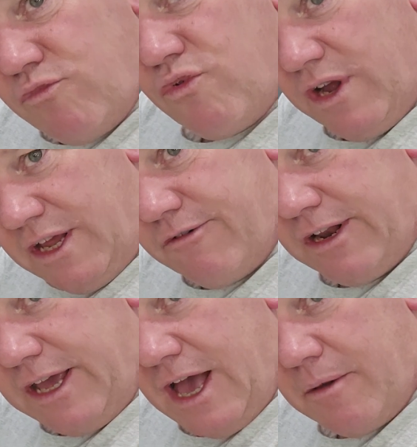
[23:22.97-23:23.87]

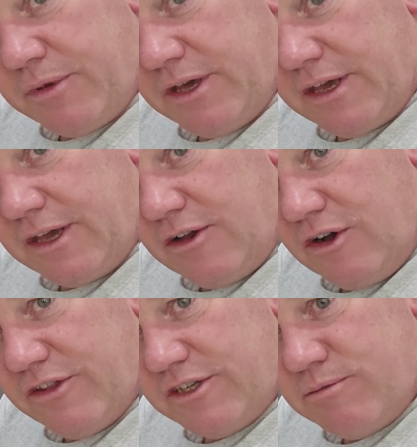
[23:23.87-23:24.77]
really happy I can
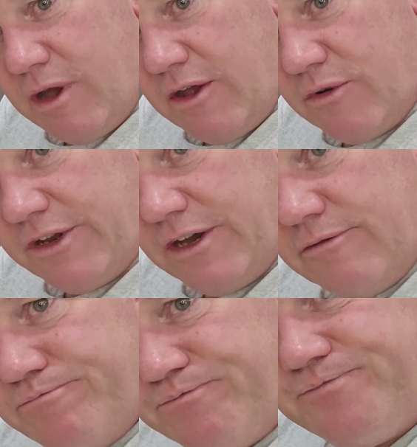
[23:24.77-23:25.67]
call this my own
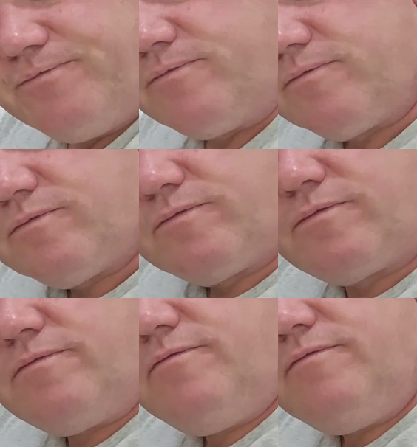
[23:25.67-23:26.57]
now.
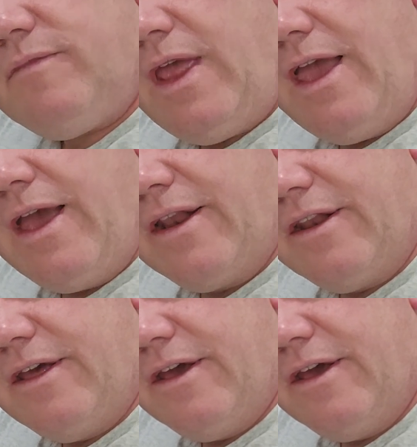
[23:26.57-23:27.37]
And